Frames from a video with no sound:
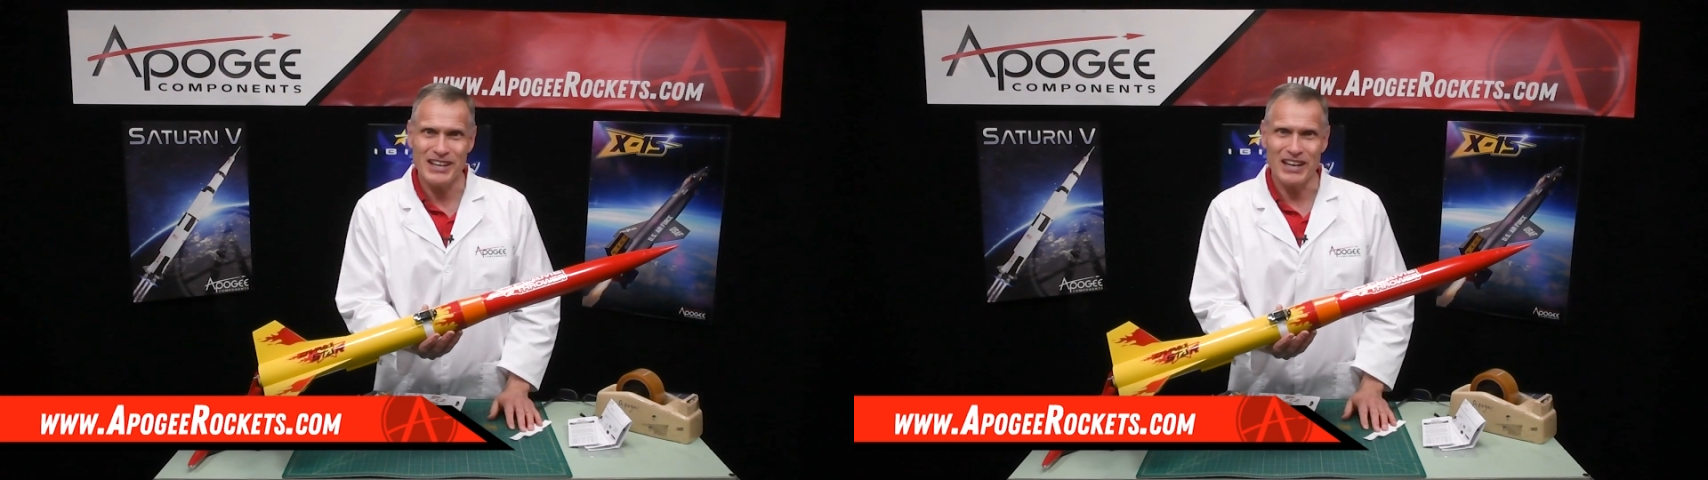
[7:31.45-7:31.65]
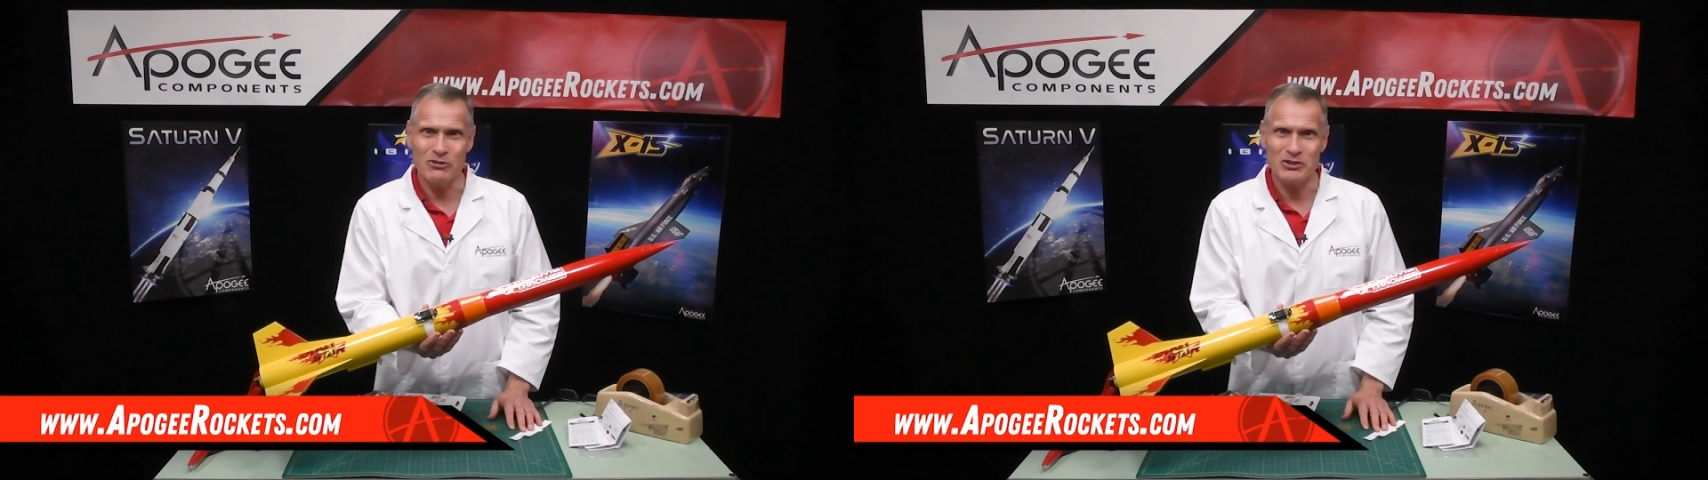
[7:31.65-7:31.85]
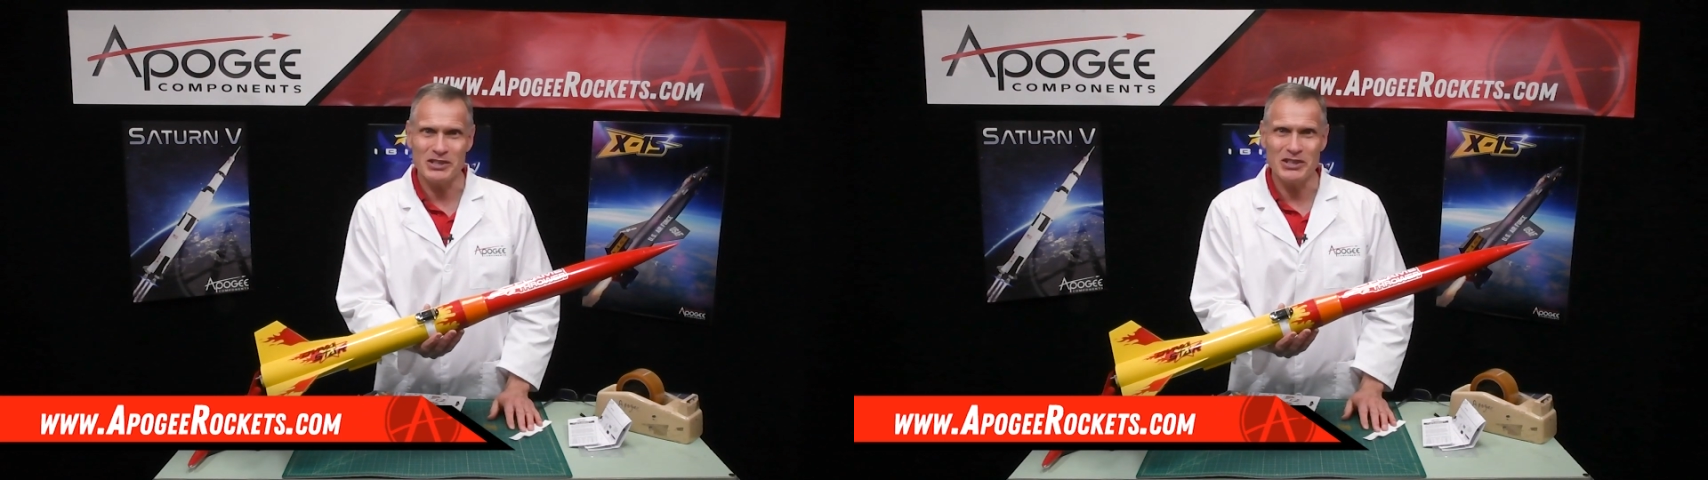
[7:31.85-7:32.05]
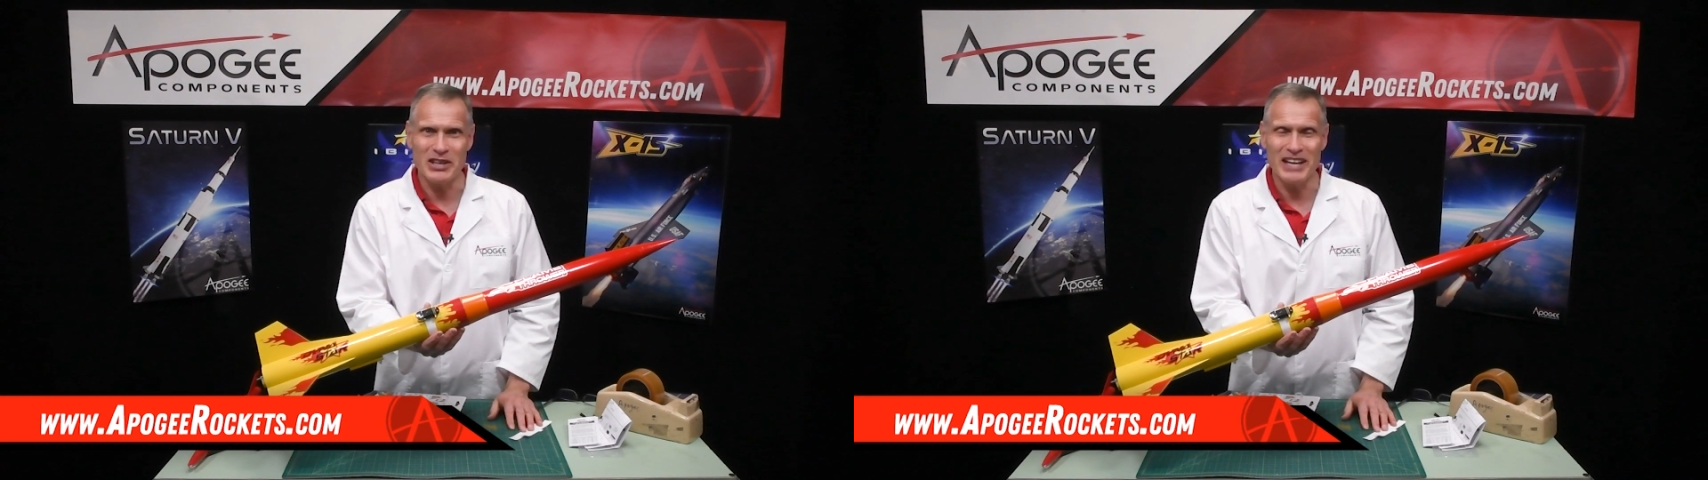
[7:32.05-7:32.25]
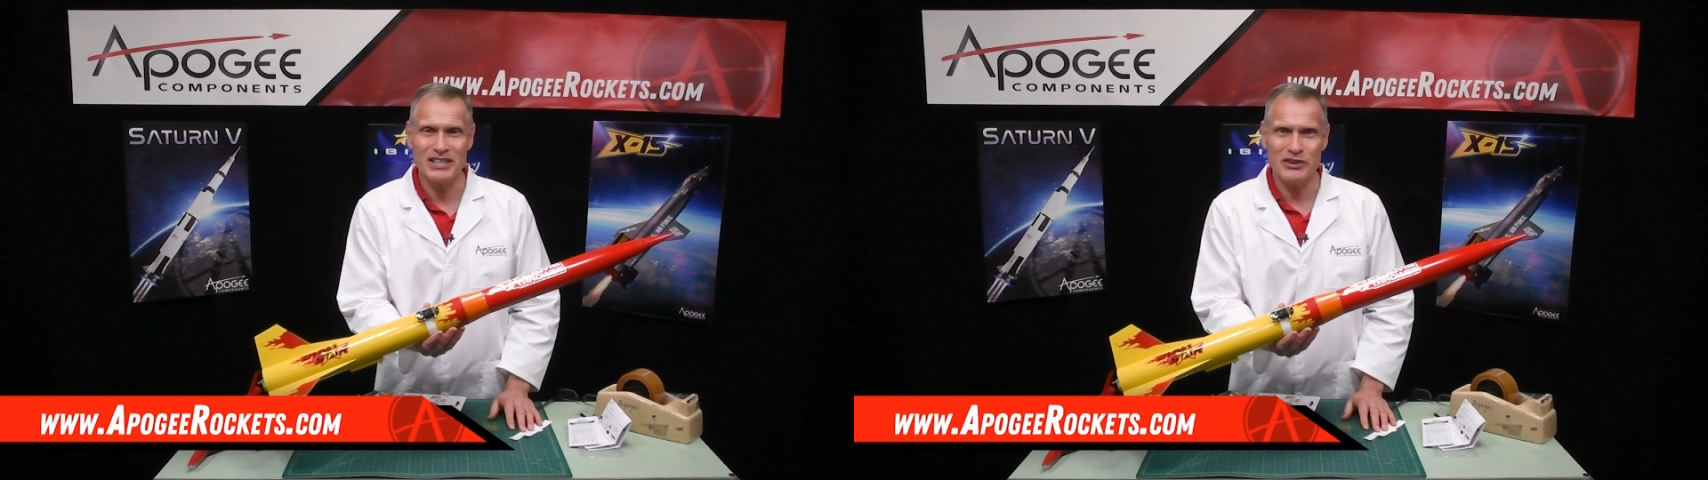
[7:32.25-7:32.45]
and we'll see you in the
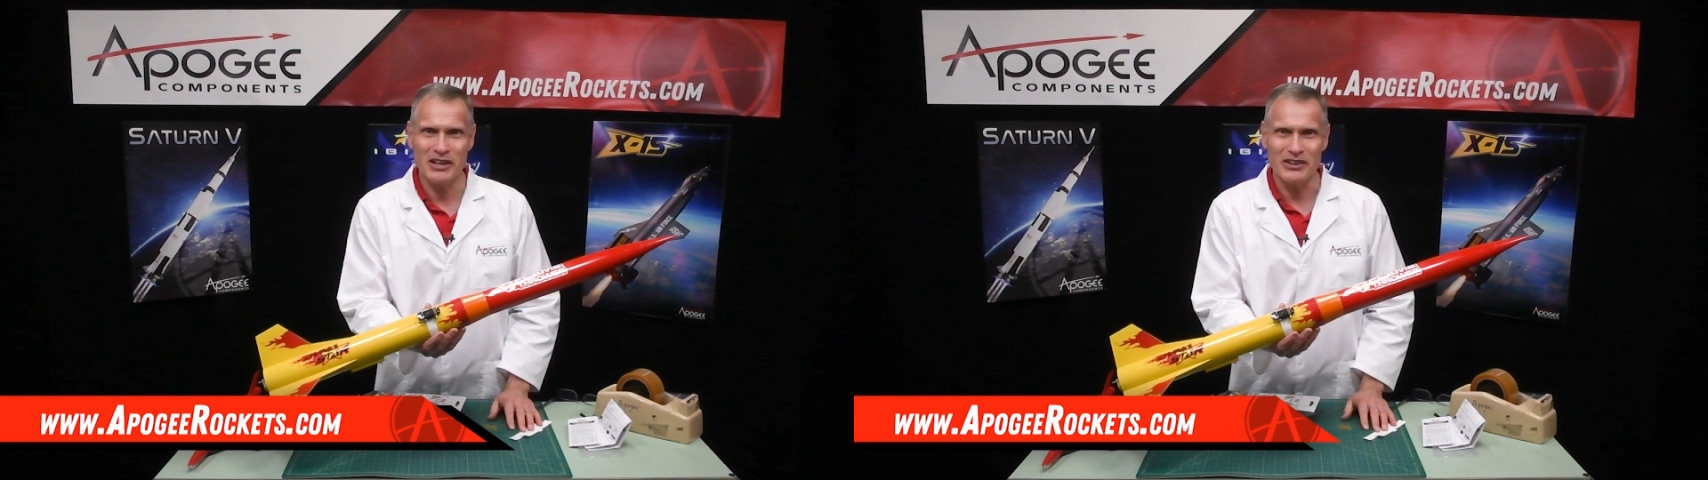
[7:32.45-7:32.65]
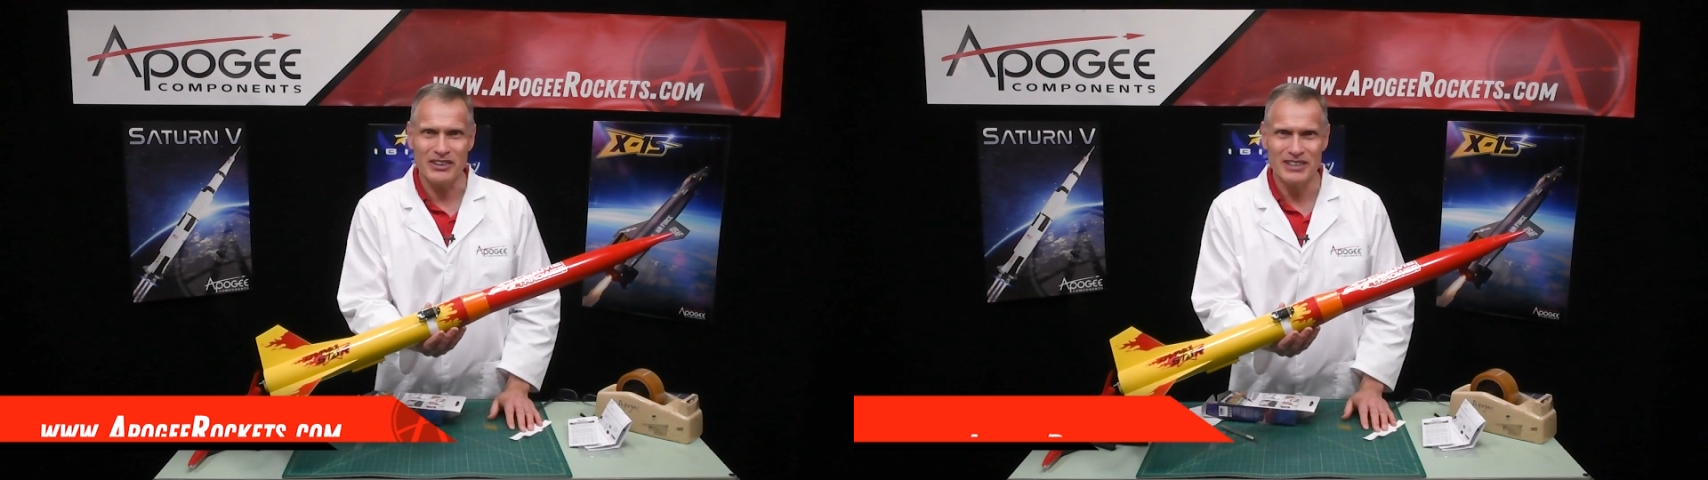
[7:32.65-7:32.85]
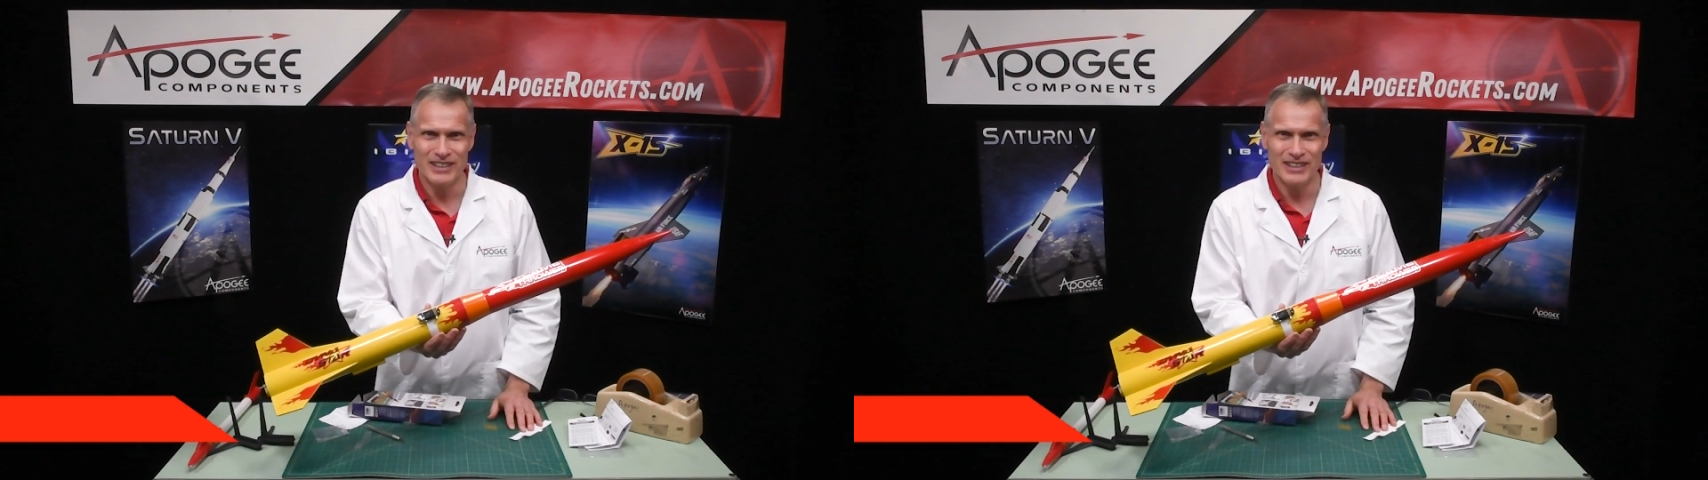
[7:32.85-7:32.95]
next video.